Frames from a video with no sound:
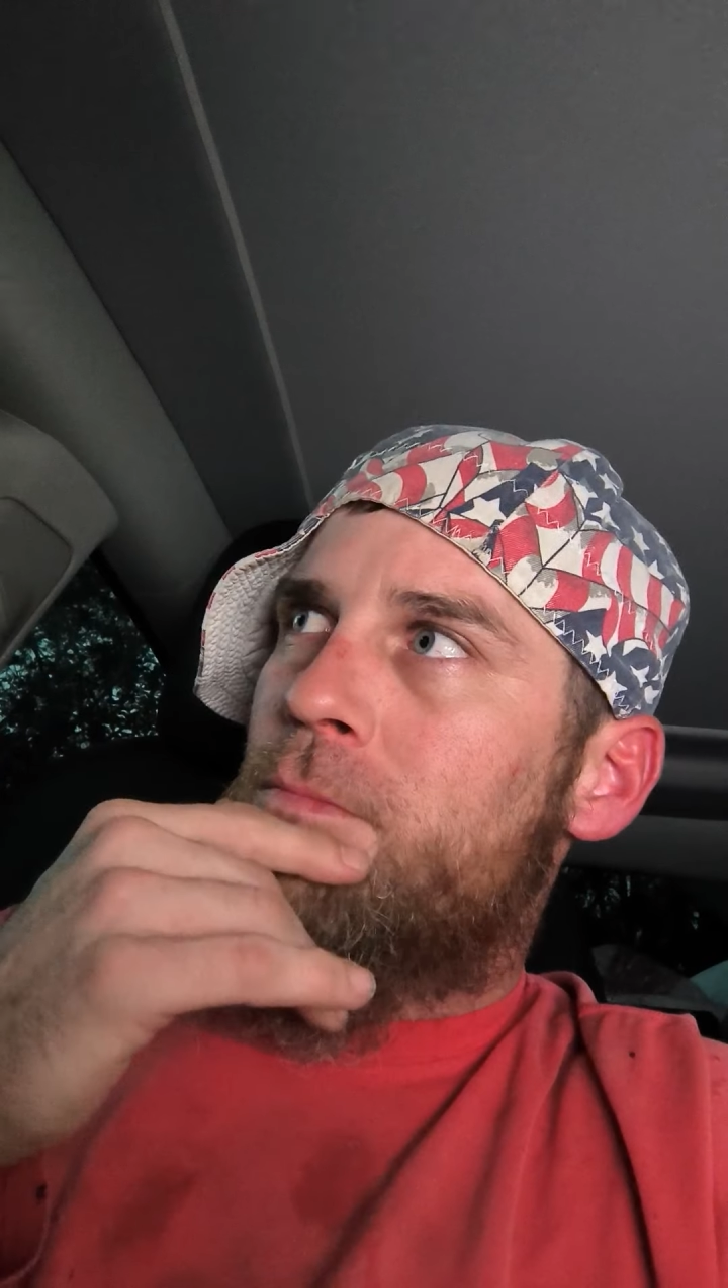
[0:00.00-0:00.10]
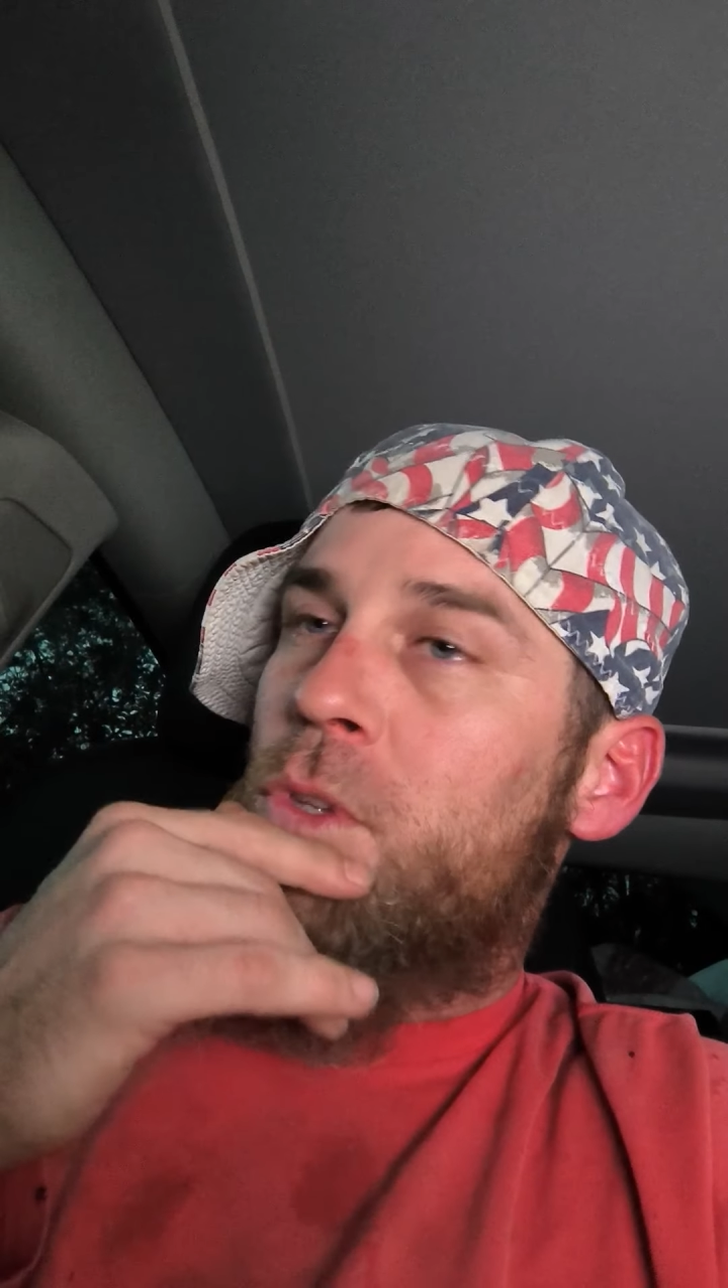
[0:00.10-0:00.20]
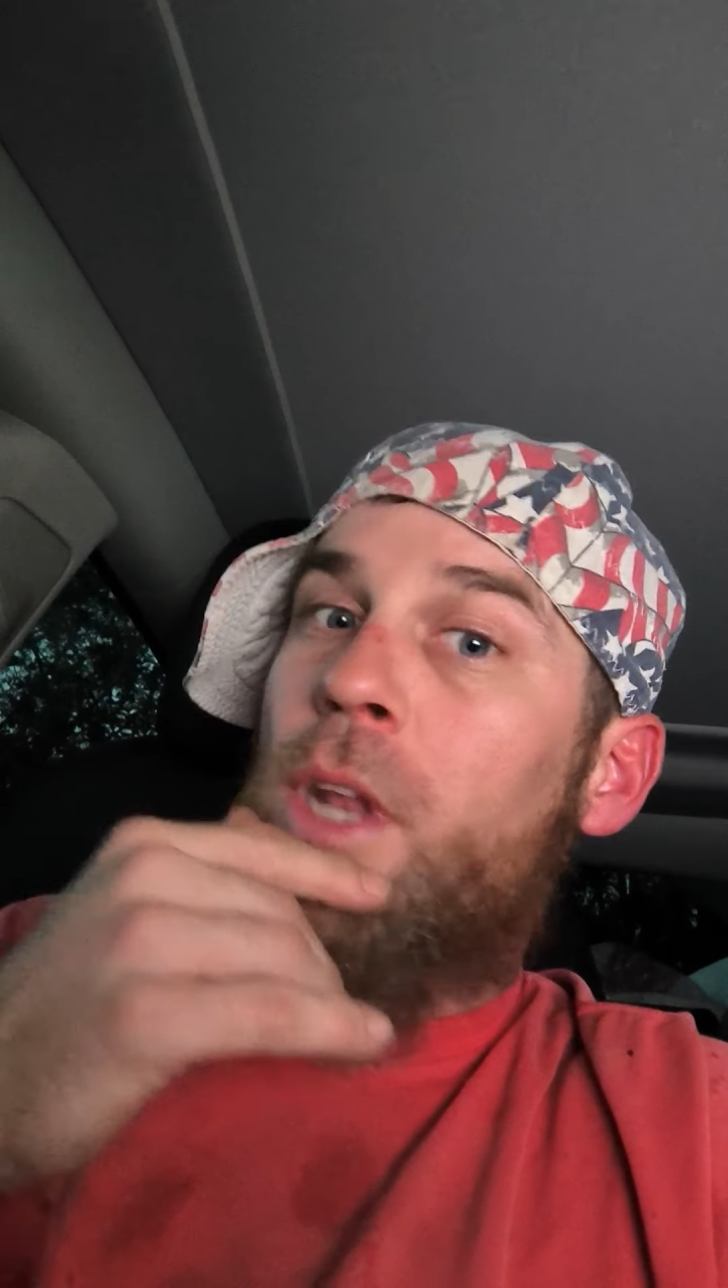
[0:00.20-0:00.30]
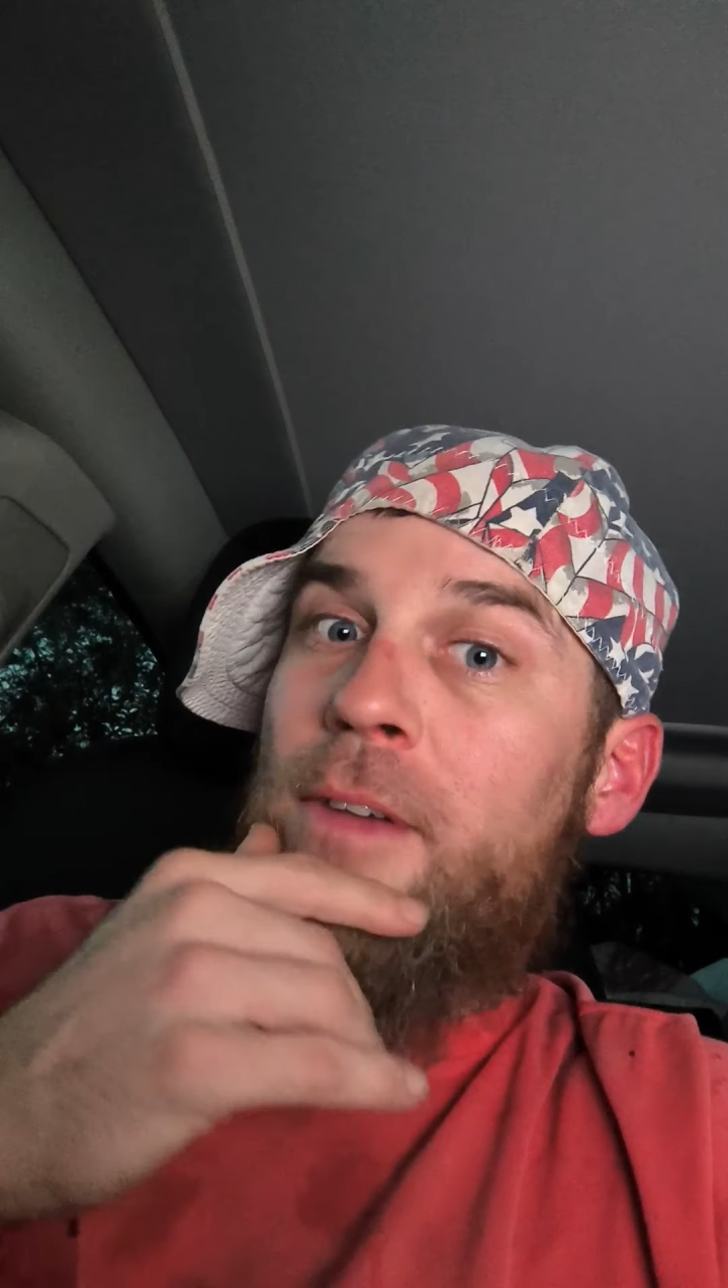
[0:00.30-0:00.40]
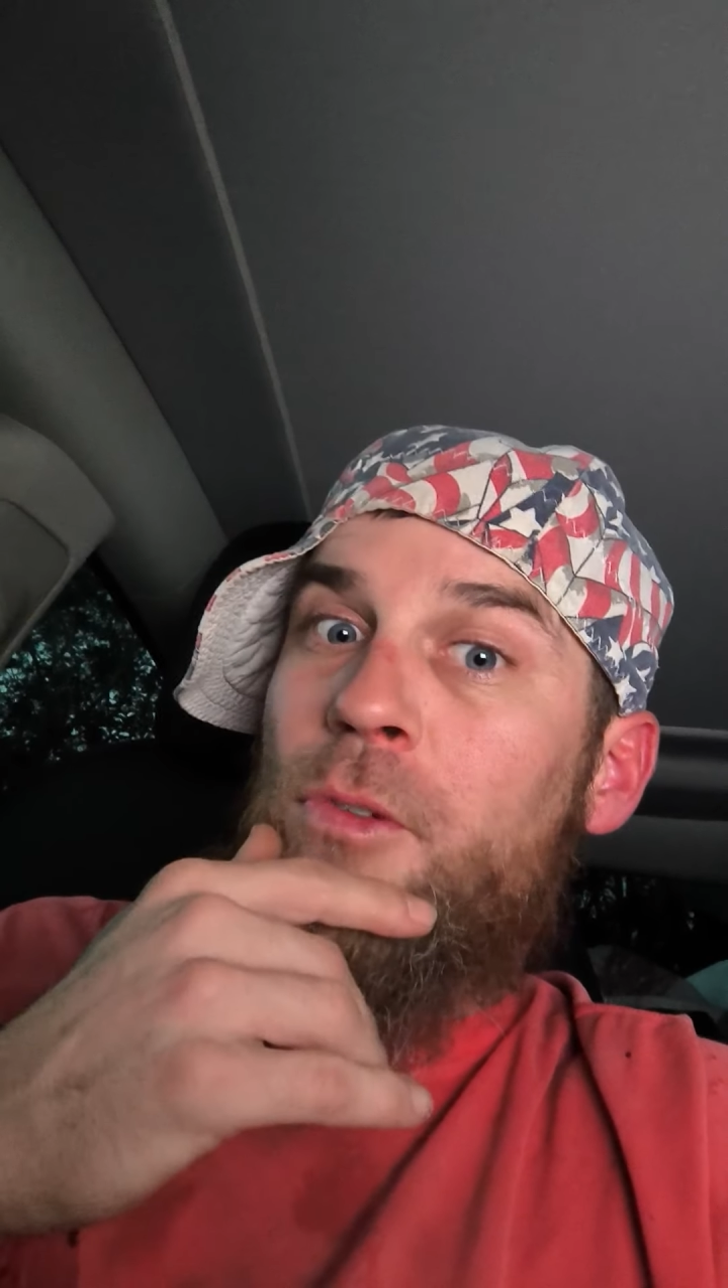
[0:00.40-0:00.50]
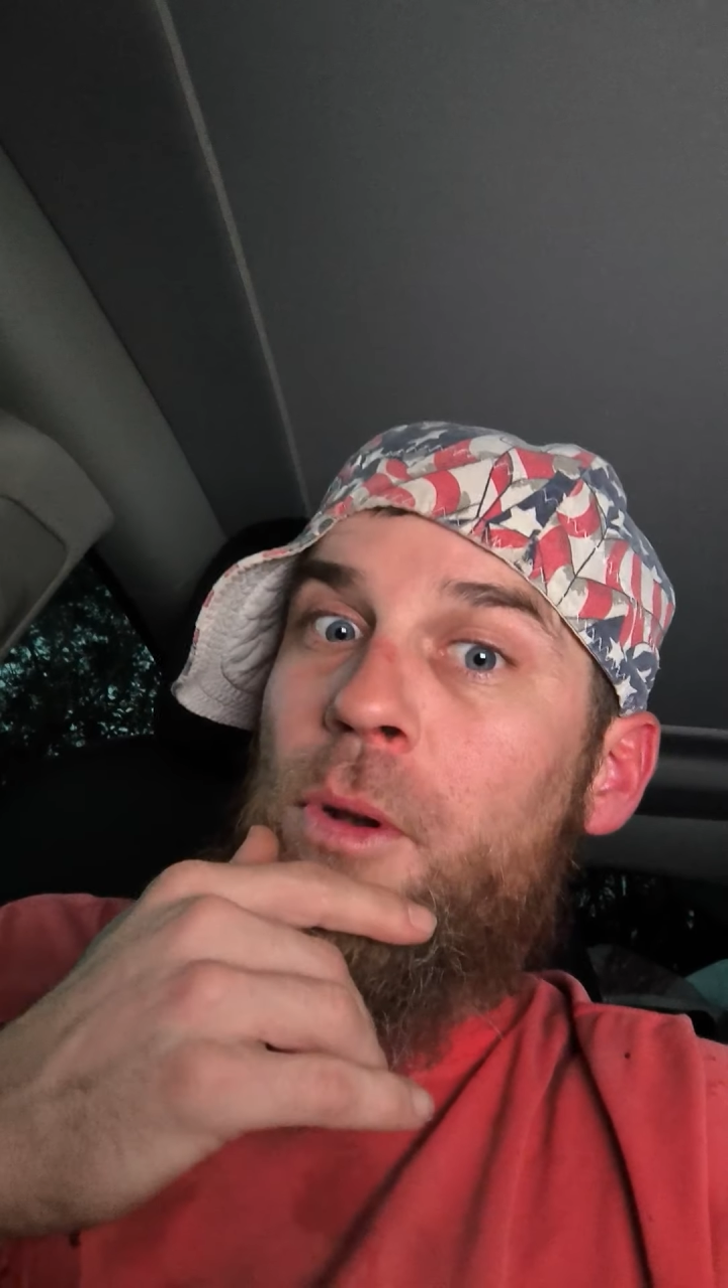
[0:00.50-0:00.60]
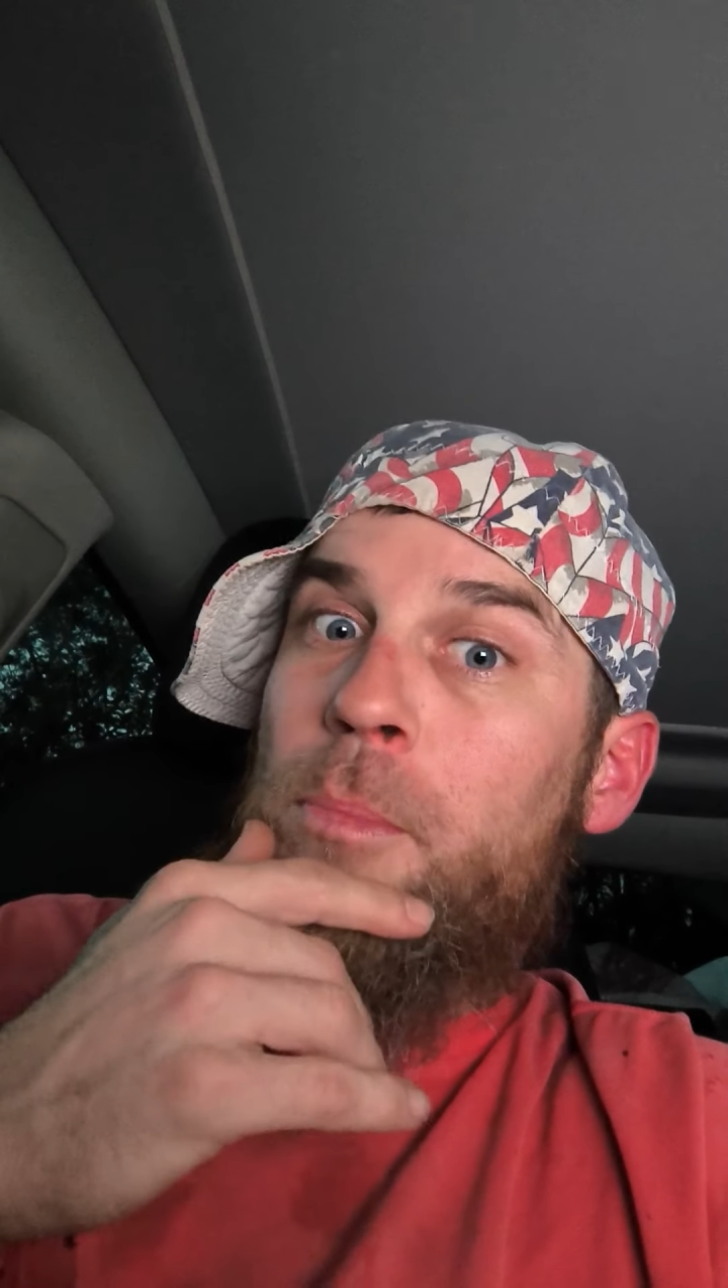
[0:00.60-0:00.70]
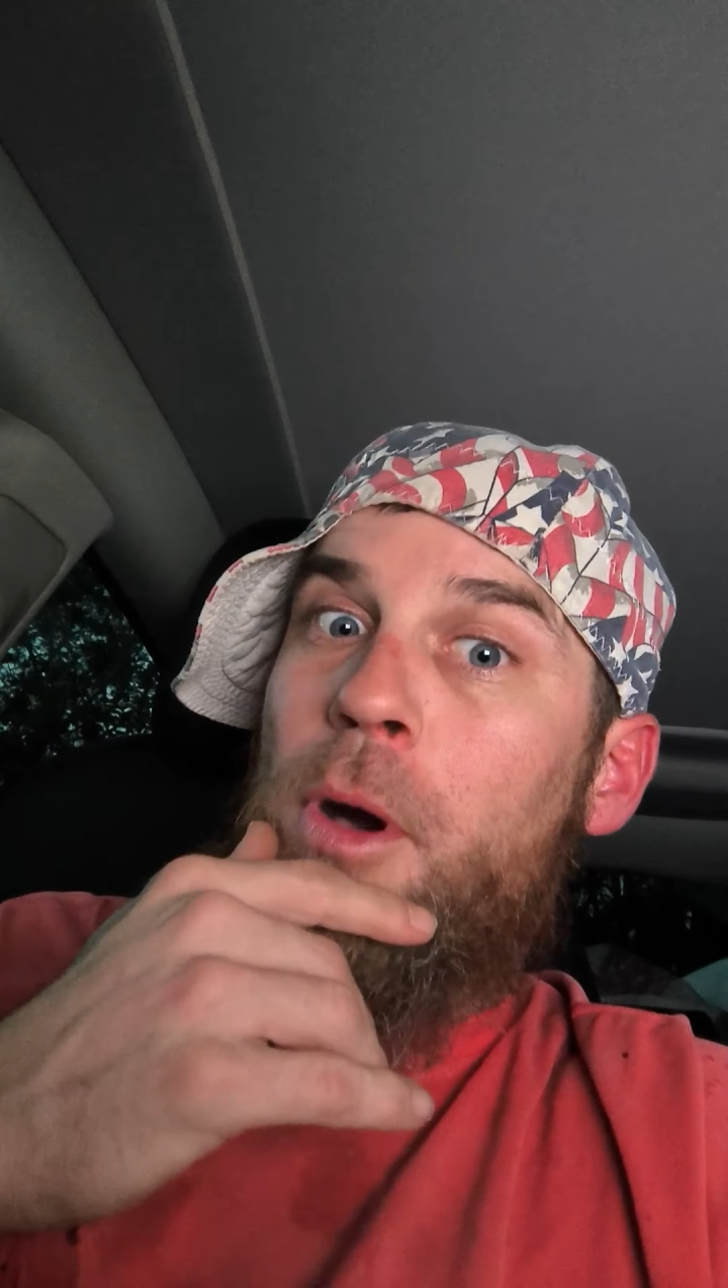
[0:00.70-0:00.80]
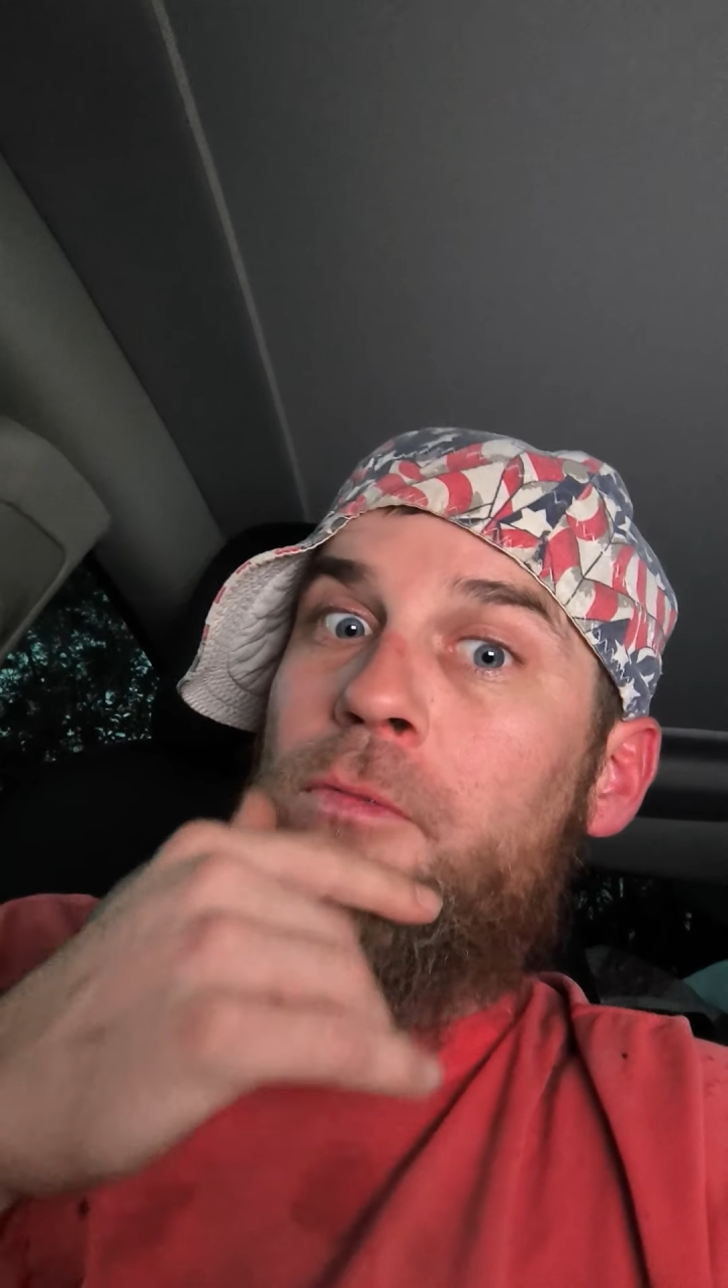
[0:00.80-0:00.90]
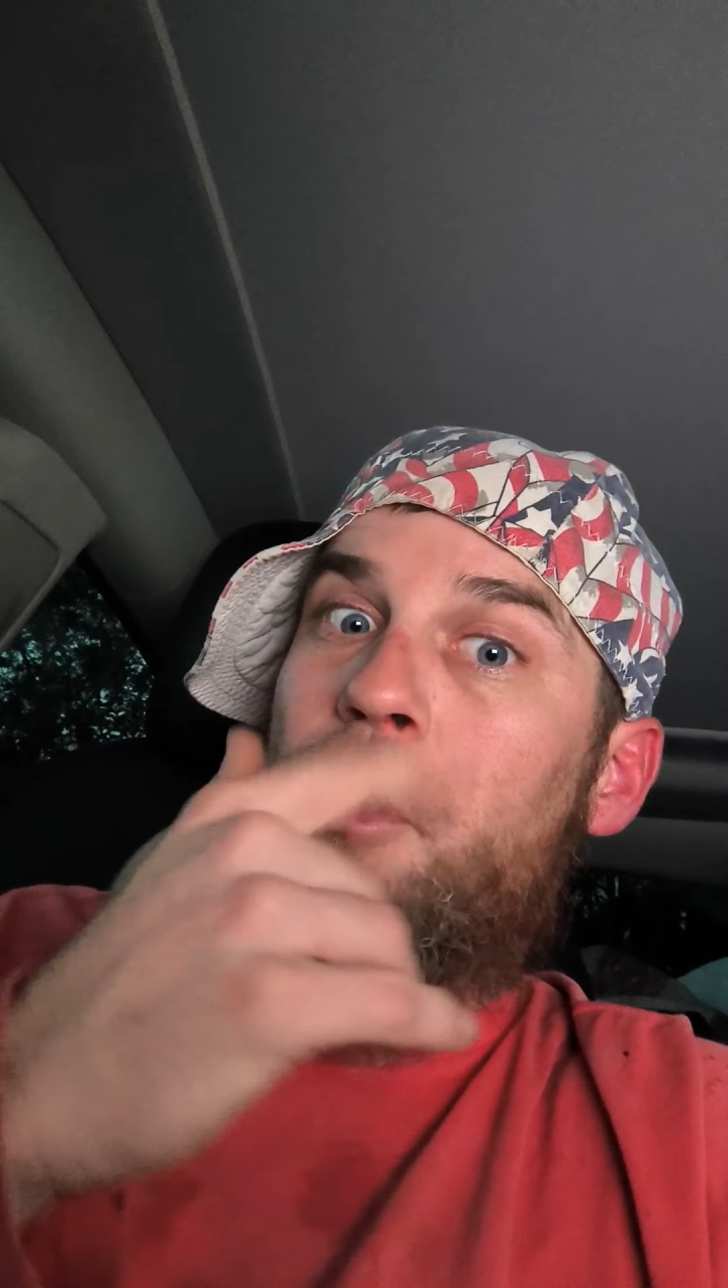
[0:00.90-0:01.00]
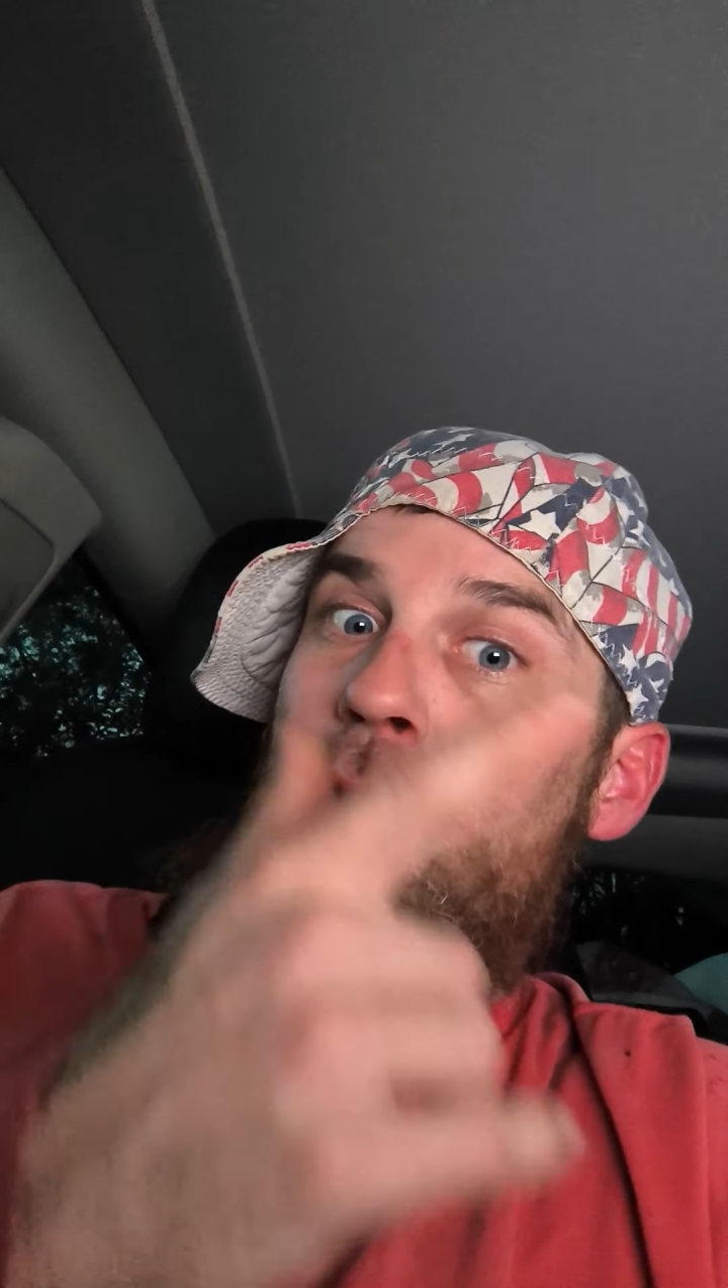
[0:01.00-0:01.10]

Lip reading: You'd have to rip off the